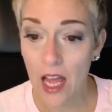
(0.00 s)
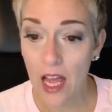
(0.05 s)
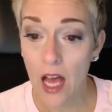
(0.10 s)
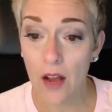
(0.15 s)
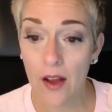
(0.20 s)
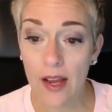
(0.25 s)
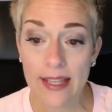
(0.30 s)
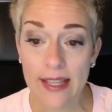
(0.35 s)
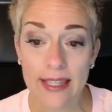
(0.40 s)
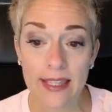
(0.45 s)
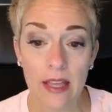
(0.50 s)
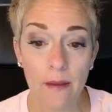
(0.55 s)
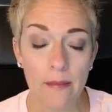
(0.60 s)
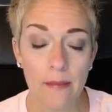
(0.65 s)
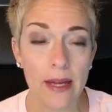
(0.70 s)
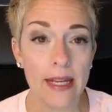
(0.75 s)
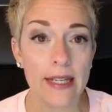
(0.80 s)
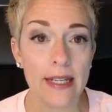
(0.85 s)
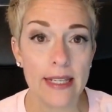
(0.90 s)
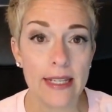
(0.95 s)
Okay,
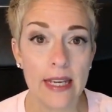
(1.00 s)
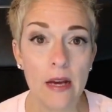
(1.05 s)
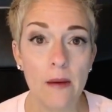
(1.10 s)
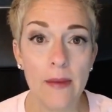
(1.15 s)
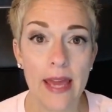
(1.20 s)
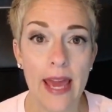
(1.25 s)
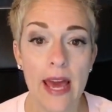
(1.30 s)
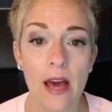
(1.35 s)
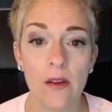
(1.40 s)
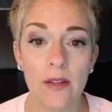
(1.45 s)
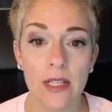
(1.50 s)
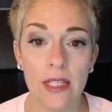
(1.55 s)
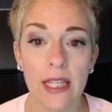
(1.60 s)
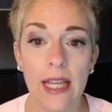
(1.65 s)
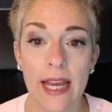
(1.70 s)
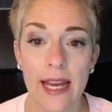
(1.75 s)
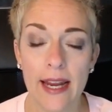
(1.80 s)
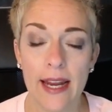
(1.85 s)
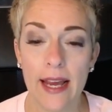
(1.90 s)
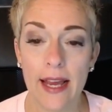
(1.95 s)
somebody tell me how
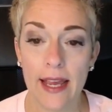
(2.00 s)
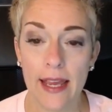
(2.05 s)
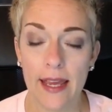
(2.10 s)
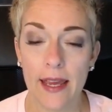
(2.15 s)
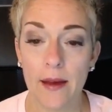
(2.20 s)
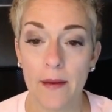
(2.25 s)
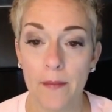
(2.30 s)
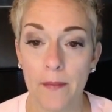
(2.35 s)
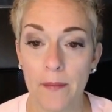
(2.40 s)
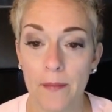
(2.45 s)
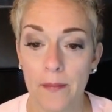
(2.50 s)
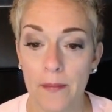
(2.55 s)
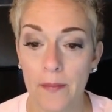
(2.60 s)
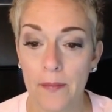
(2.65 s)
delayed I am.